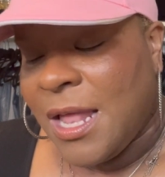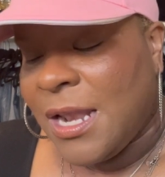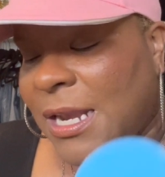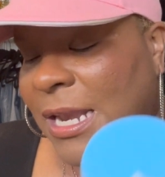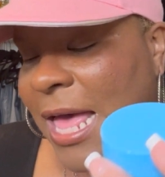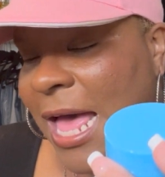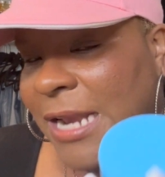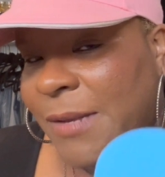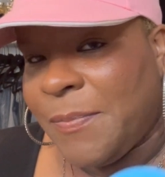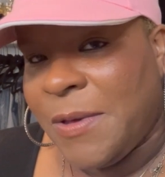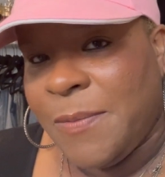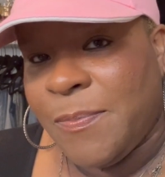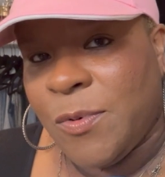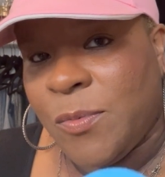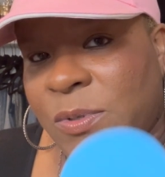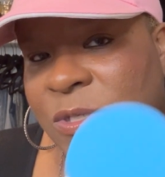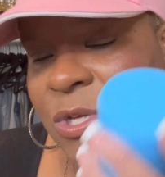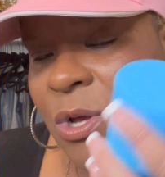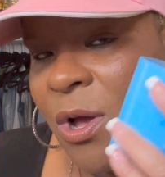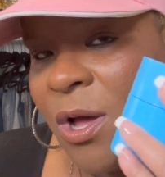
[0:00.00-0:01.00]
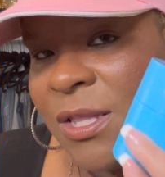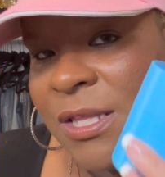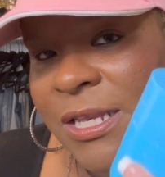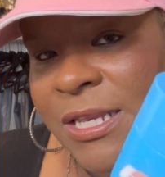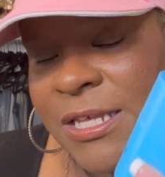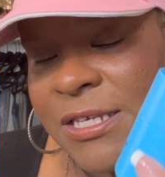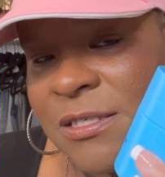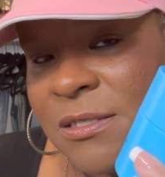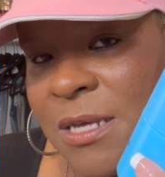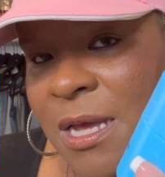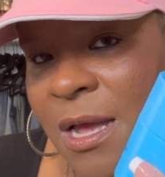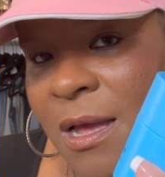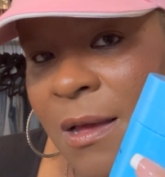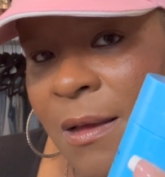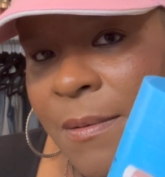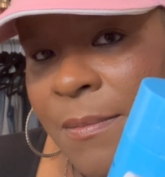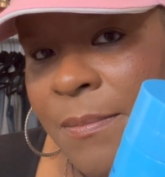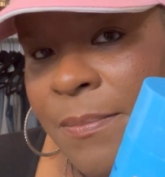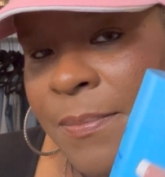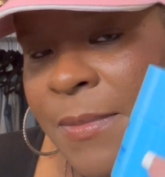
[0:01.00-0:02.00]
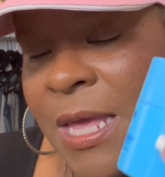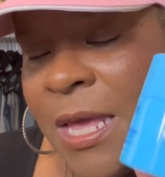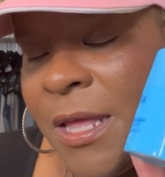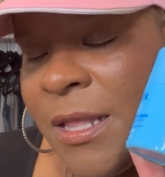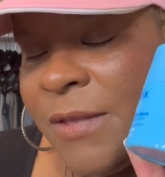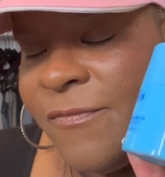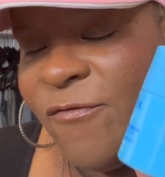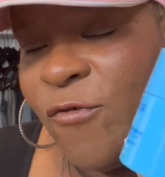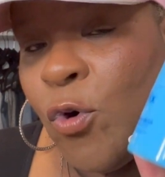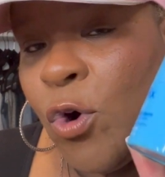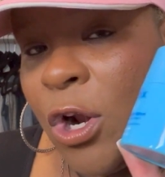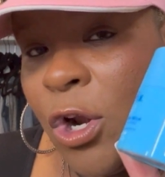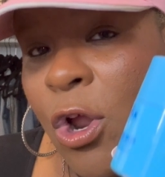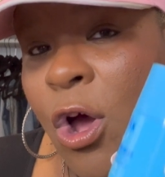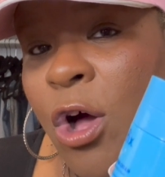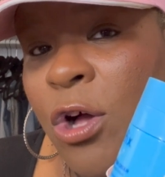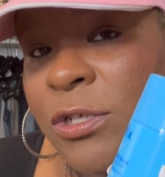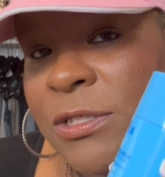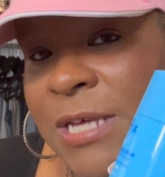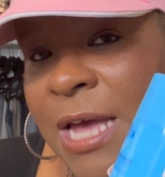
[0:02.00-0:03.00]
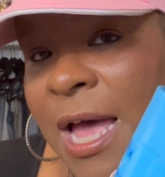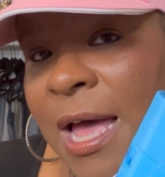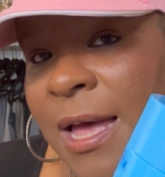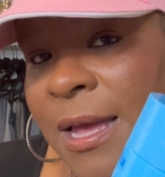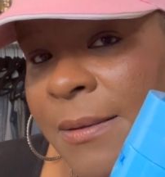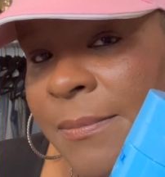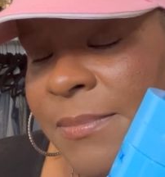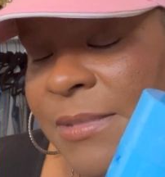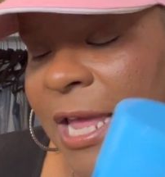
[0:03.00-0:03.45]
A lot of people was hauling this for a long time.